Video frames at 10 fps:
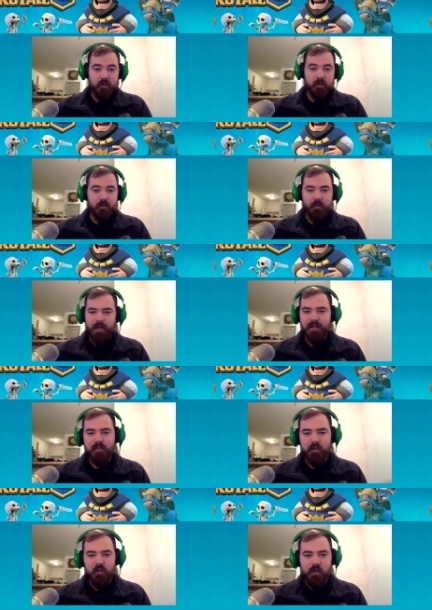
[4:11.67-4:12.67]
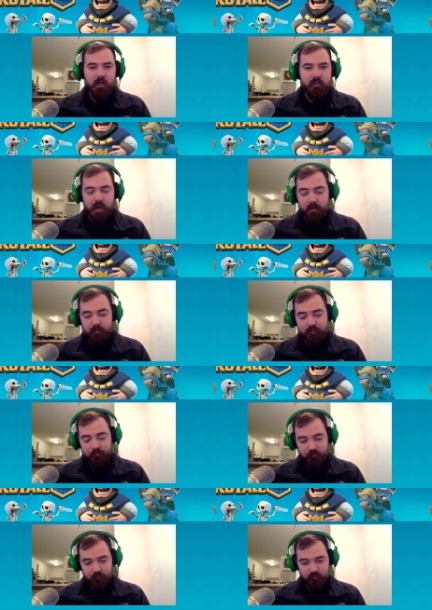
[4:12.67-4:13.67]
Oh, instant queue. I love that.
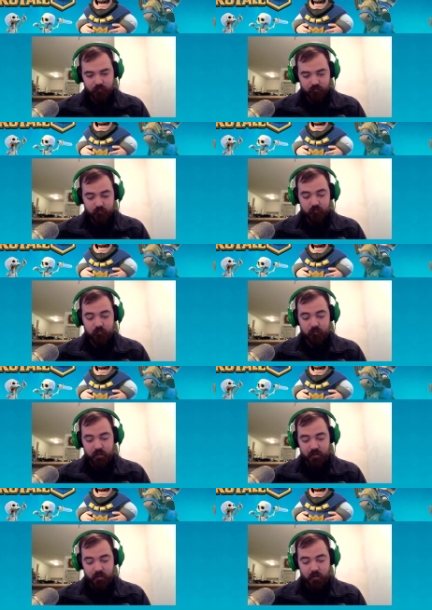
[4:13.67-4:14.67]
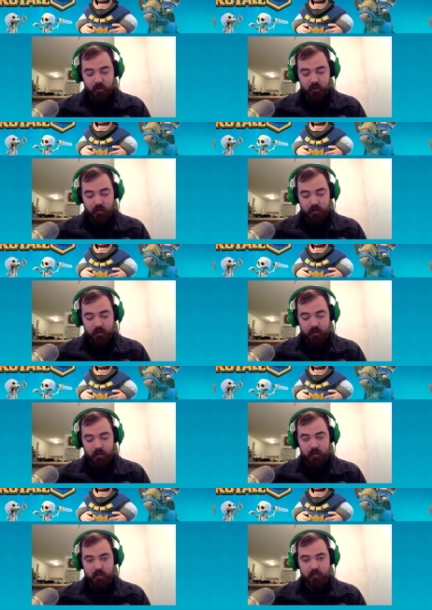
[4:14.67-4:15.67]
Give him a good luck. Get
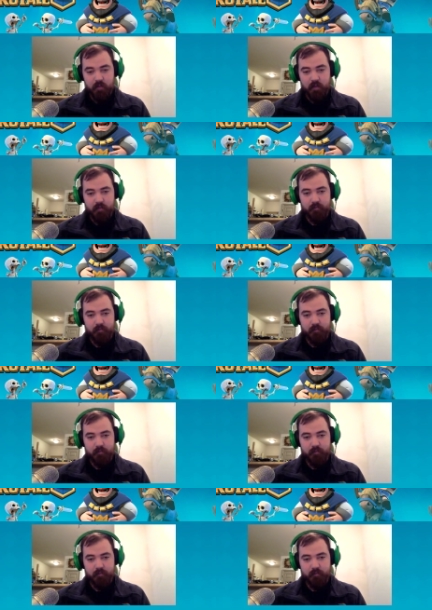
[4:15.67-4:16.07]
a thumbs up.